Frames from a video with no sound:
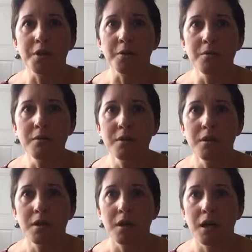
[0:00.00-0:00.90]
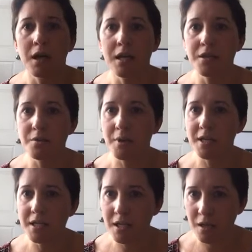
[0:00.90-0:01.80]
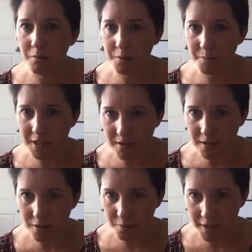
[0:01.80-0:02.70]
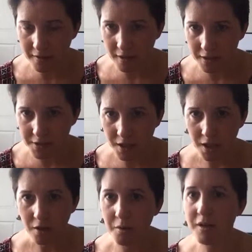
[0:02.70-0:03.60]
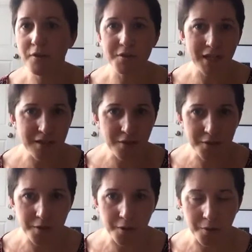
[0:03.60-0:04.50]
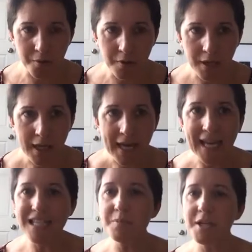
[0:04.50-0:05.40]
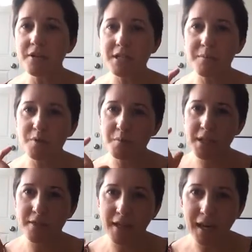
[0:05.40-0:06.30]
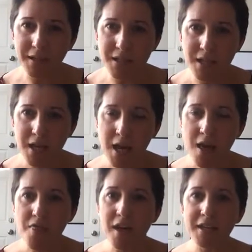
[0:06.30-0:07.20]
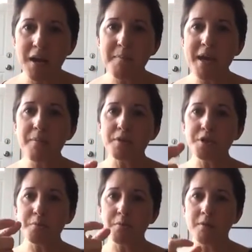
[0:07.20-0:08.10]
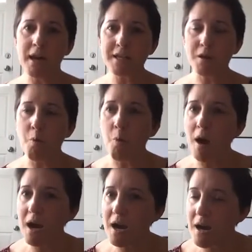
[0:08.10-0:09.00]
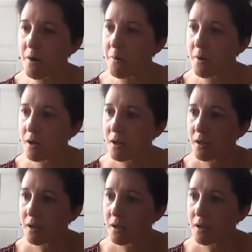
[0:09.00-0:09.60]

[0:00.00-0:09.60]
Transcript: ago, I had no idea I would be doing that, or even 10 years ago. And it's because I'm doing that I'm able to realize, wow,